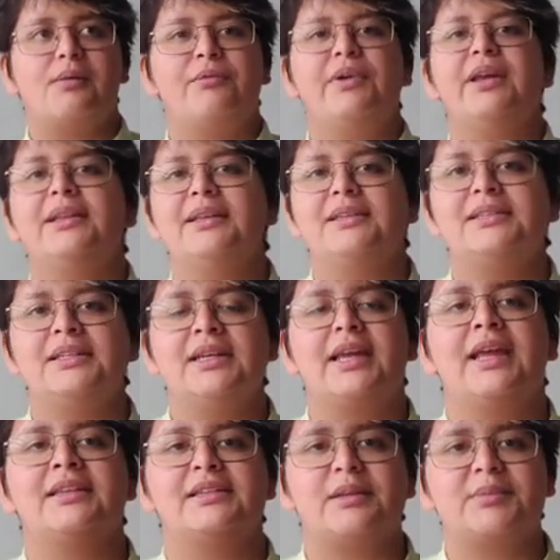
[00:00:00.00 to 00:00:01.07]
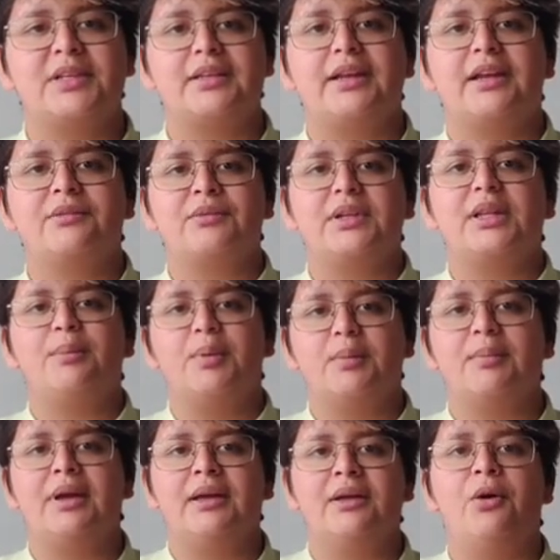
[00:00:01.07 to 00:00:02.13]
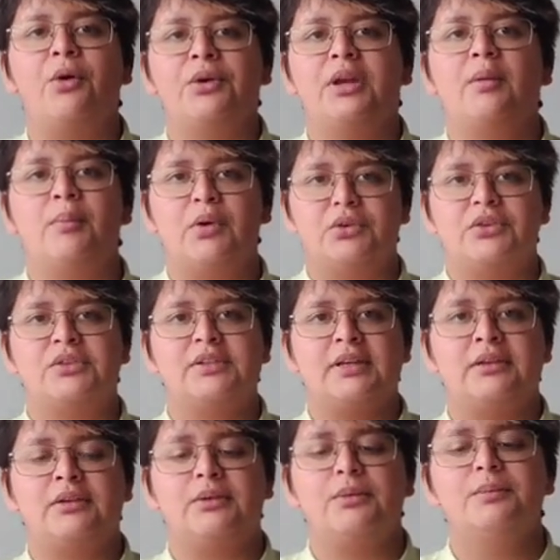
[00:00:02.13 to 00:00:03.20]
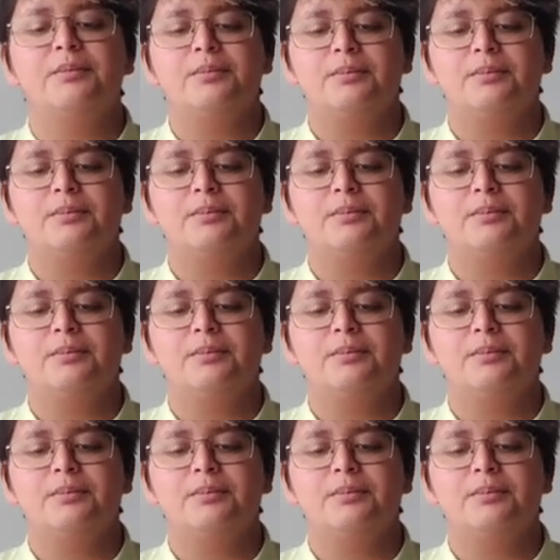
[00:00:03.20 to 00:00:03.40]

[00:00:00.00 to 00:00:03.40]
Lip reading: realistic and something that I can really put my own emotions into.